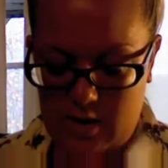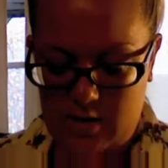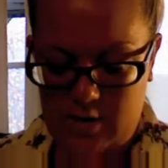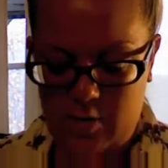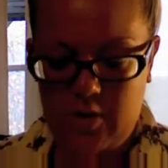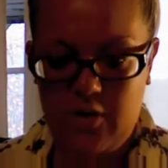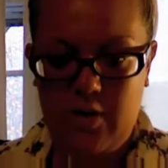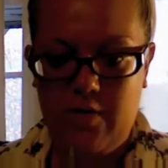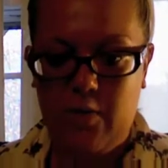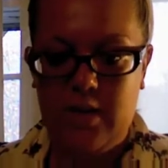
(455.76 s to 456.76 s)

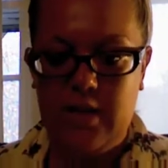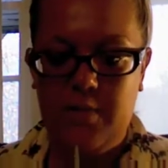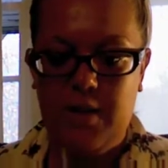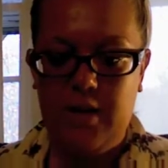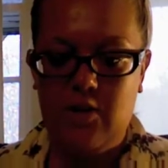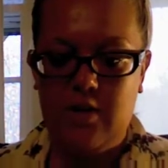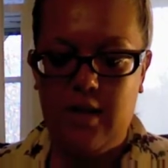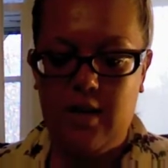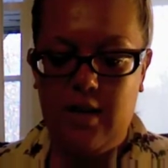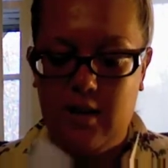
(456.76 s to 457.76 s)
214 pages,
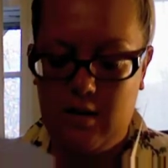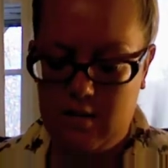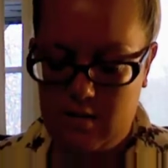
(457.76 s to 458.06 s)
I think.